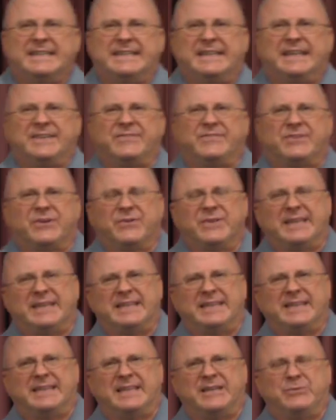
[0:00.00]
And so
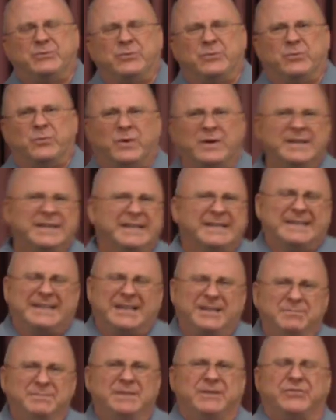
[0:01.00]
they want to
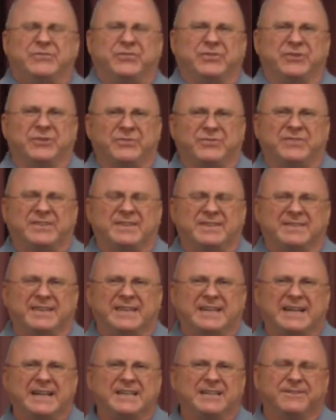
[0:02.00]
come to church because they
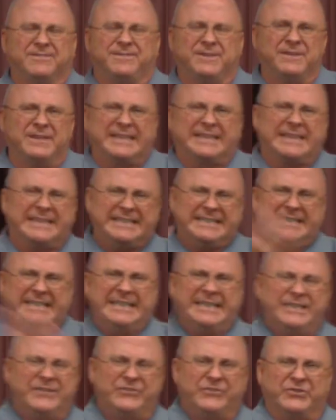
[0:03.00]
kind of feel like they
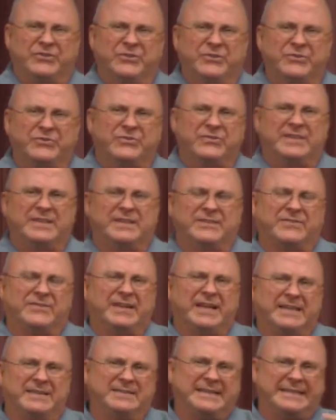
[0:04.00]
need church, and it's
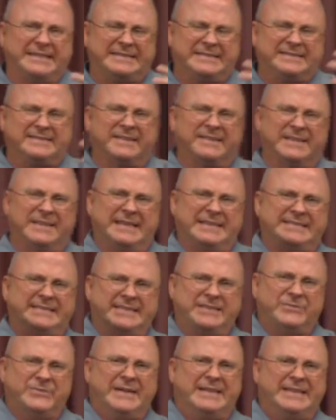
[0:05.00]
like it's
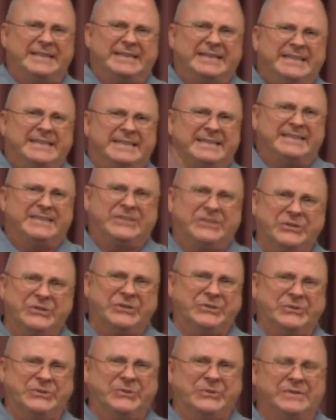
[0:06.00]
the right thing to
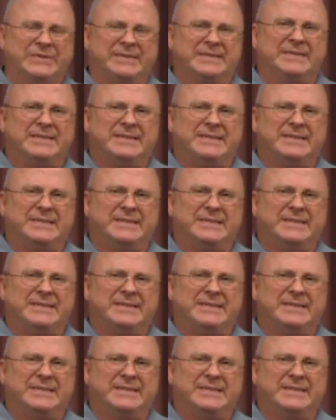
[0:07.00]
do,